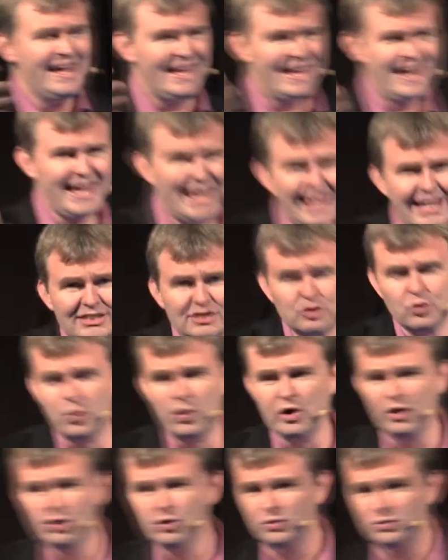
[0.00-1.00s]
His
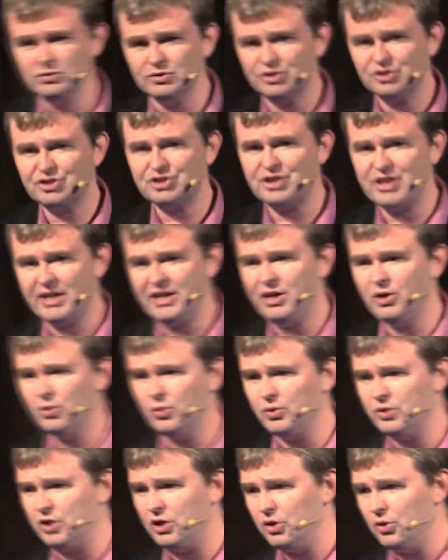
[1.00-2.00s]
wounds to
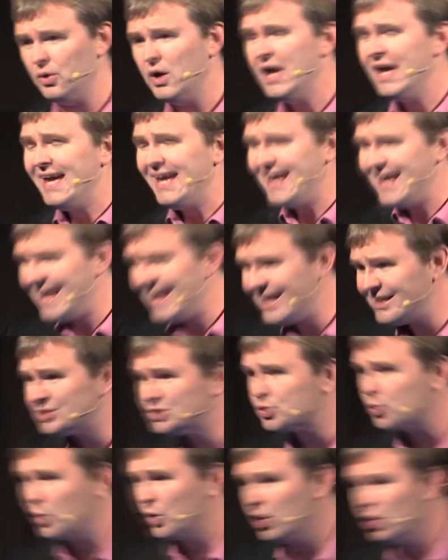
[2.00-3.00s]
heal you? His
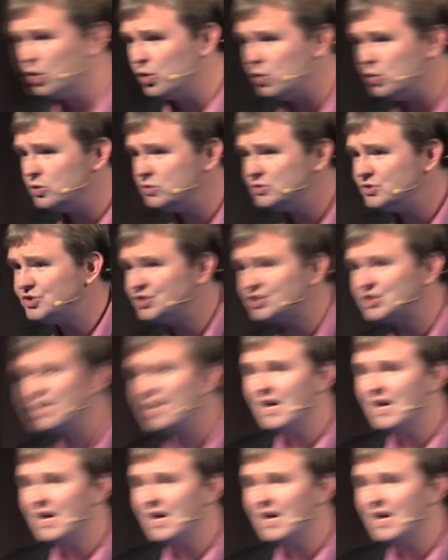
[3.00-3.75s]
wounds